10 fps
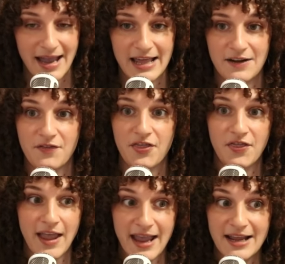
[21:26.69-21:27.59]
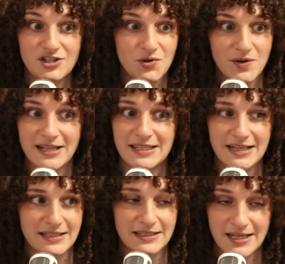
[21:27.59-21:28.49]
And if they, two
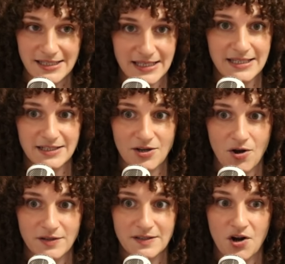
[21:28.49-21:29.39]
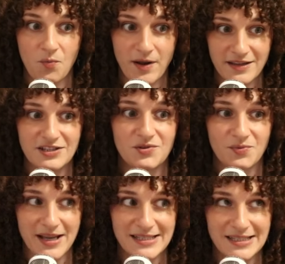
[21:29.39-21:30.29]
consenting adults, are willing to
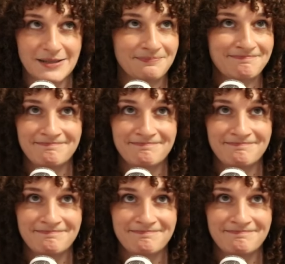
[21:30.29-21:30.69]
risk